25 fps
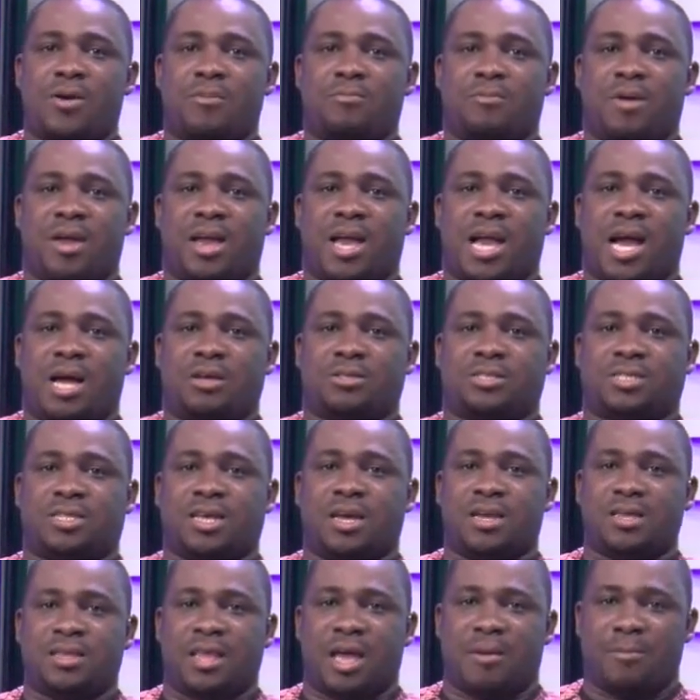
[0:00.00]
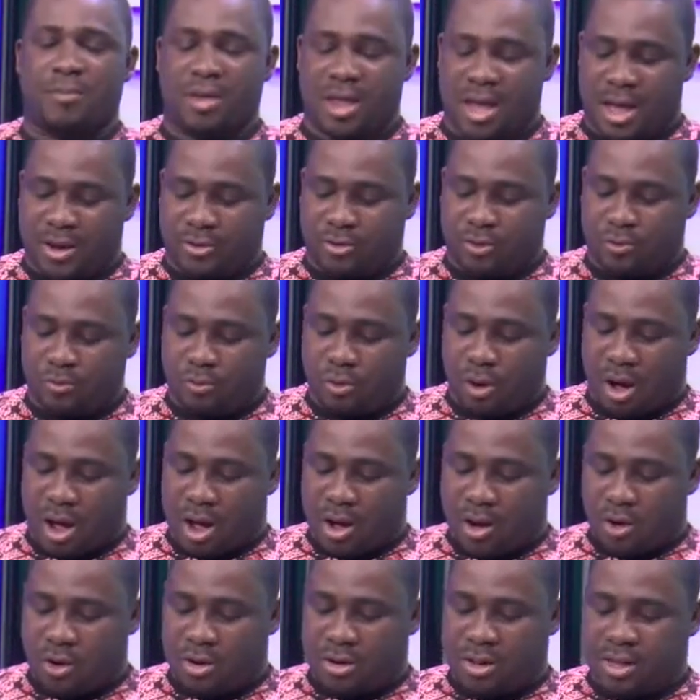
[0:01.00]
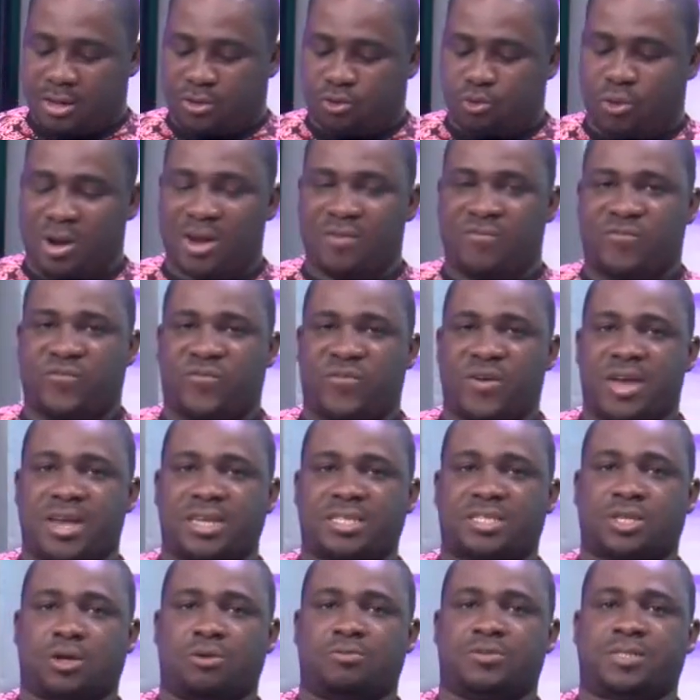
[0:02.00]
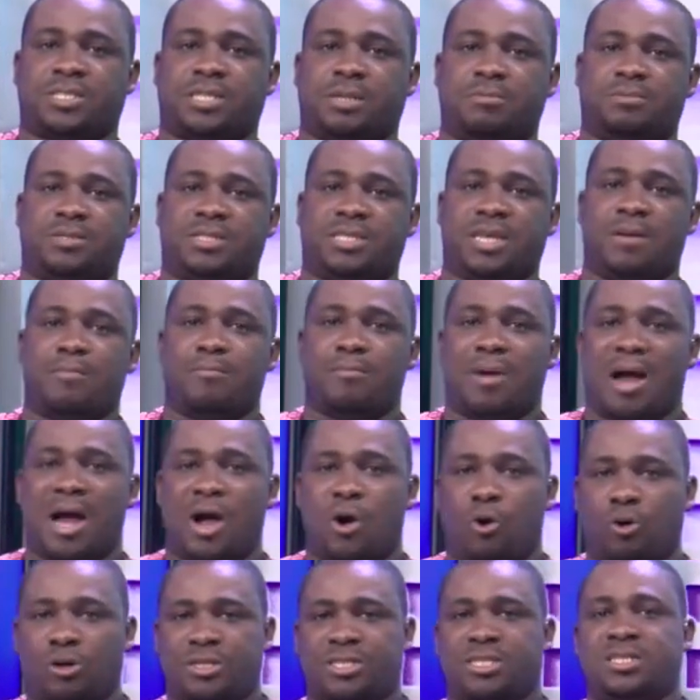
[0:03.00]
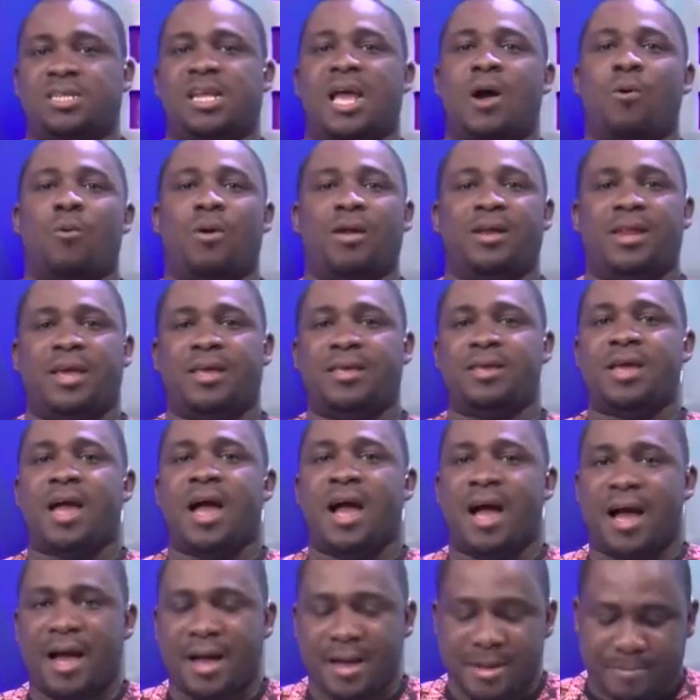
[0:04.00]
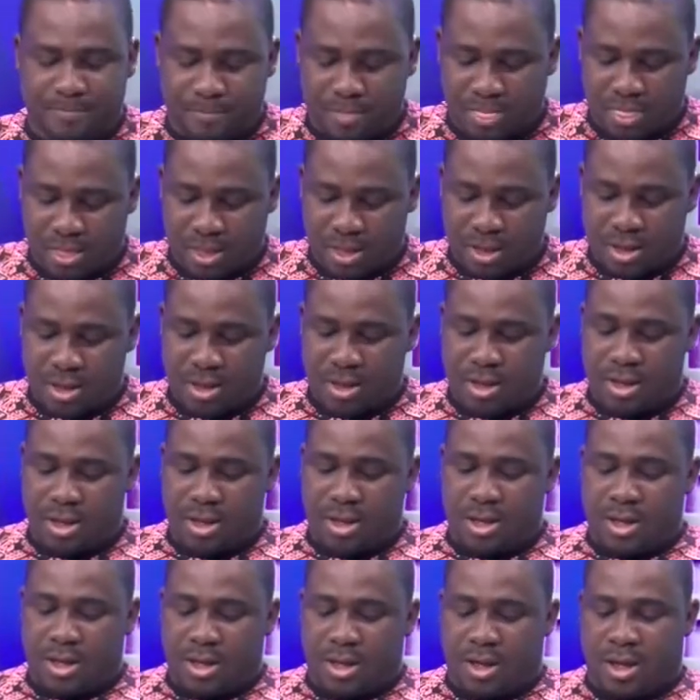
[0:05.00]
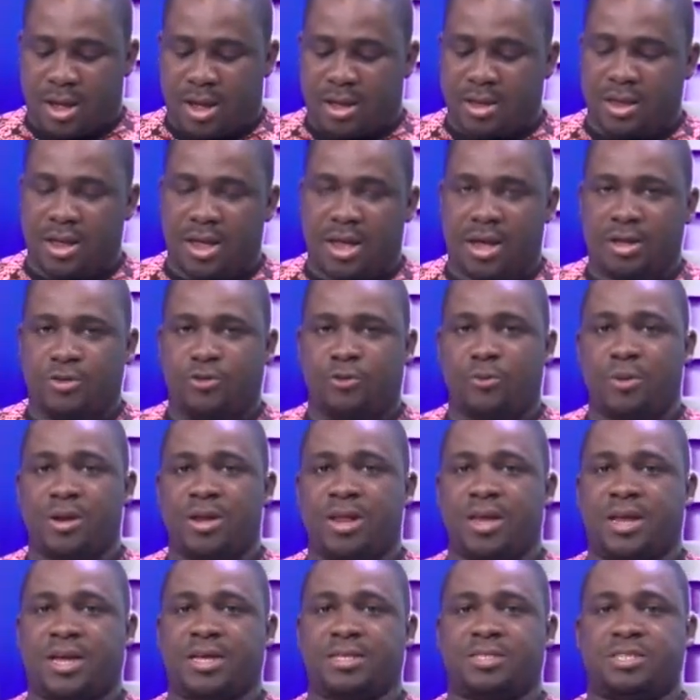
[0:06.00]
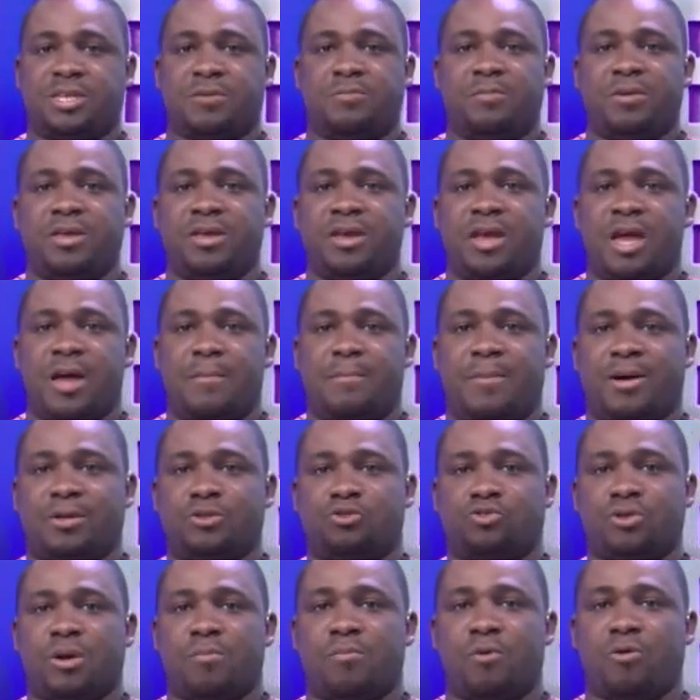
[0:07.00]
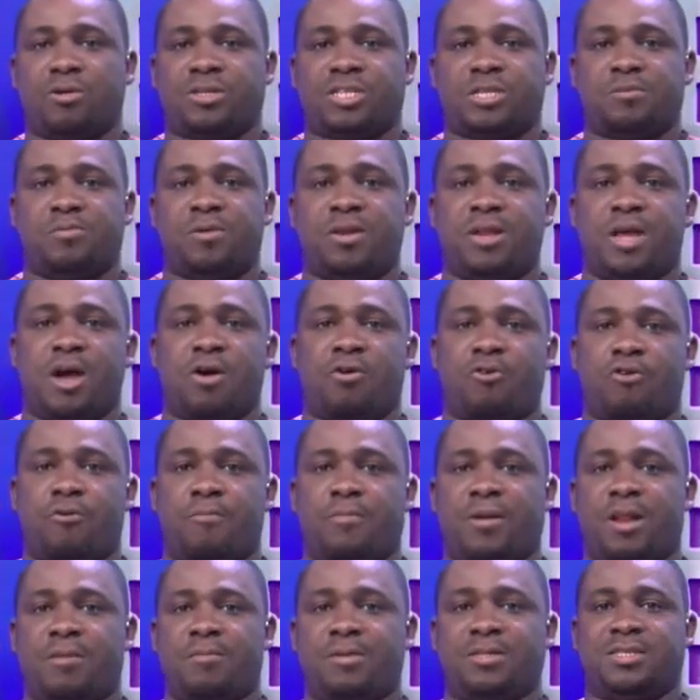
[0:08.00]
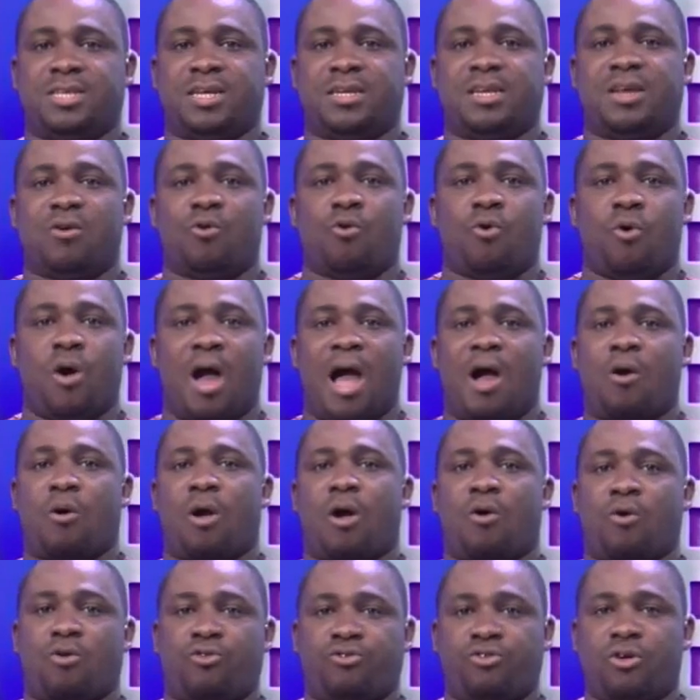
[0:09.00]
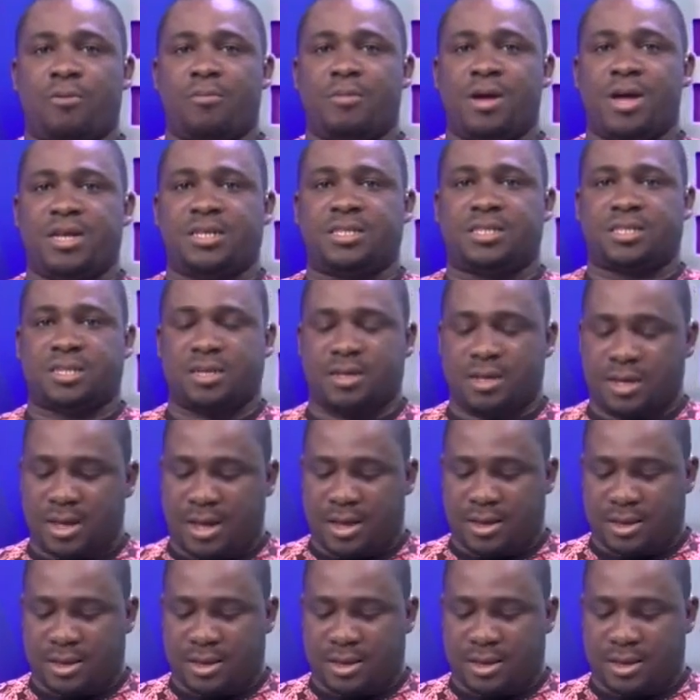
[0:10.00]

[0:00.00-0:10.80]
Meka se nyami adumwa on the 21st of September. Watching ya wade ya. E ye jumedi eke sebi e baswa multimedia group limited. Yon akwa kodom echte.